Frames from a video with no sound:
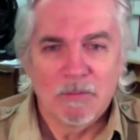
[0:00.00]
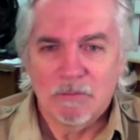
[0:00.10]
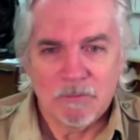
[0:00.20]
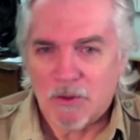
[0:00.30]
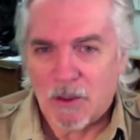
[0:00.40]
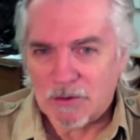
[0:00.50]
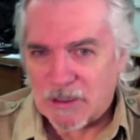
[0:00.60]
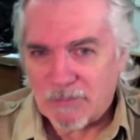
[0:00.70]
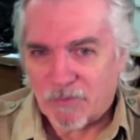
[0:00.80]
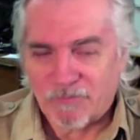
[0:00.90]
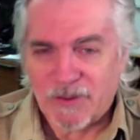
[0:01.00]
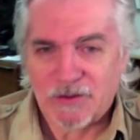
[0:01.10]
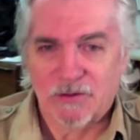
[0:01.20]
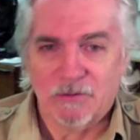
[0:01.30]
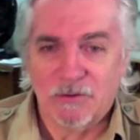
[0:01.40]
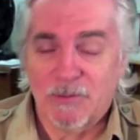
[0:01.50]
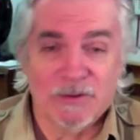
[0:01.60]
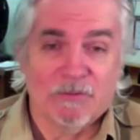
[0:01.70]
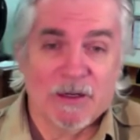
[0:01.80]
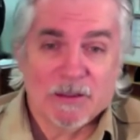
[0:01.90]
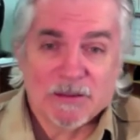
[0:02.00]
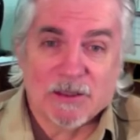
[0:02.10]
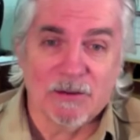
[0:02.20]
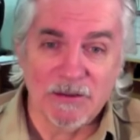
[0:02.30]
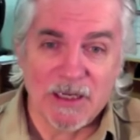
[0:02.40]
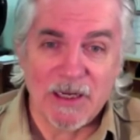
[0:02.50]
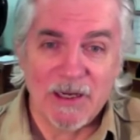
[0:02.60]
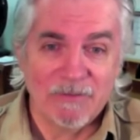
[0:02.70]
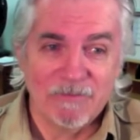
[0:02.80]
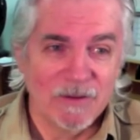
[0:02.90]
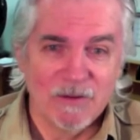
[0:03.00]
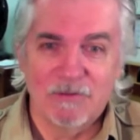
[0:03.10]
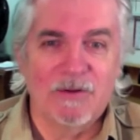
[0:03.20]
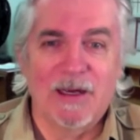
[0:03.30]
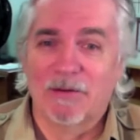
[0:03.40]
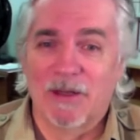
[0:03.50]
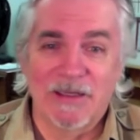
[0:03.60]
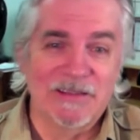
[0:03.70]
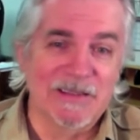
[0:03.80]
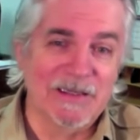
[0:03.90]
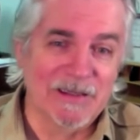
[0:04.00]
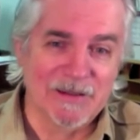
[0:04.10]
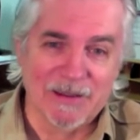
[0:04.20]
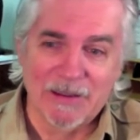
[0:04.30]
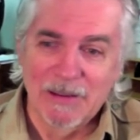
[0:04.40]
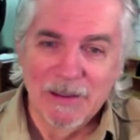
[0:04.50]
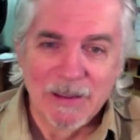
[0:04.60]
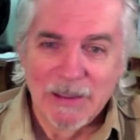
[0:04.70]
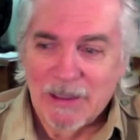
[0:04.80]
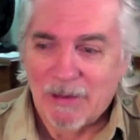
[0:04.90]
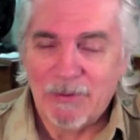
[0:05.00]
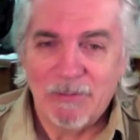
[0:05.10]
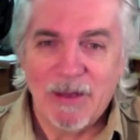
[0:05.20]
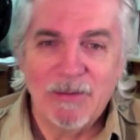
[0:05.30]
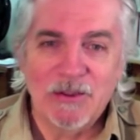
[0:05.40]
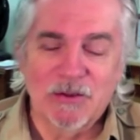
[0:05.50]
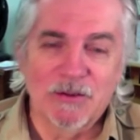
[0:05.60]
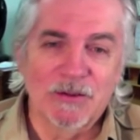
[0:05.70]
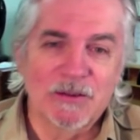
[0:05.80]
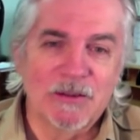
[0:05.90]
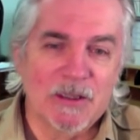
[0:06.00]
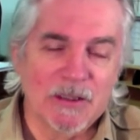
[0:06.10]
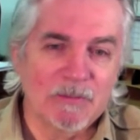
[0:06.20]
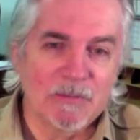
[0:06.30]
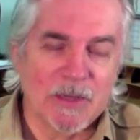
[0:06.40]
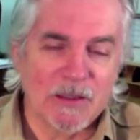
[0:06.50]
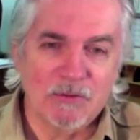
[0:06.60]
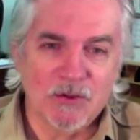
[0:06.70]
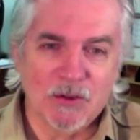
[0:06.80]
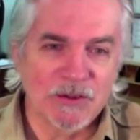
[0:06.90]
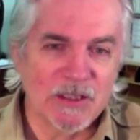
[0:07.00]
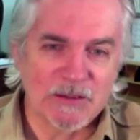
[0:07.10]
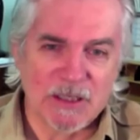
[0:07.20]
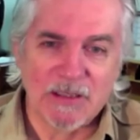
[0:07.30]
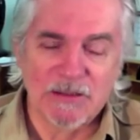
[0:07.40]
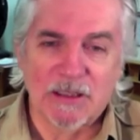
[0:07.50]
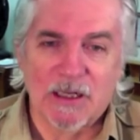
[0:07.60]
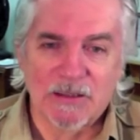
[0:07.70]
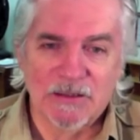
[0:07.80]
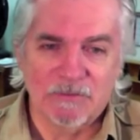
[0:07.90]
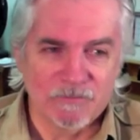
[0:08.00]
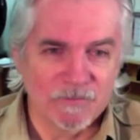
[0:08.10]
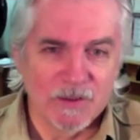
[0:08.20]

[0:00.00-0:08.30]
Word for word: long-time professional who's been around as long as I have who outlines anything. I mean, maybe George, I know George has lots and lots of